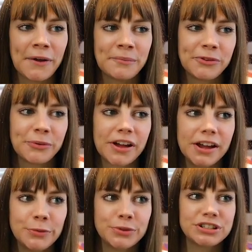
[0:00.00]
um, so I
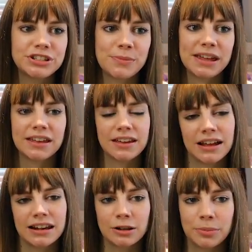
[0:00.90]
kind of wanted to make it
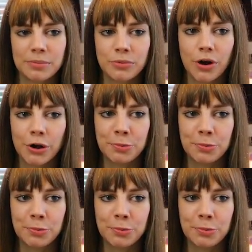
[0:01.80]
a little bit more